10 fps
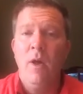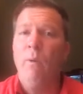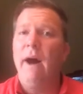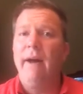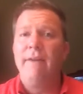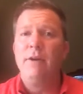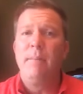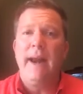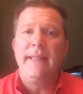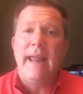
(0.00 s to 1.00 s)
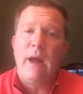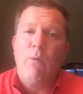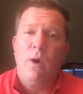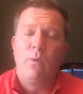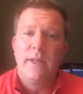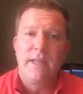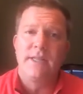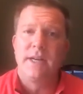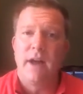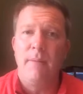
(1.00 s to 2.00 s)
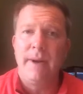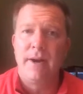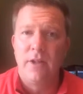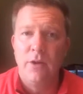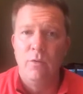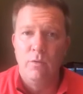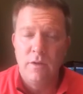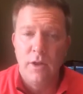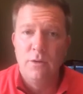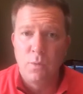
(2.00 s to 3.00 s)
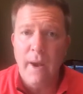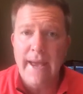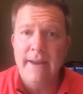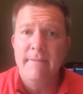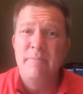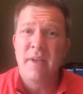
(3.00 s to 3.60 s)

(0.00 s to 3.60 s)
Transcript: While everybody that I work with doesn't come here to lo- lose weight,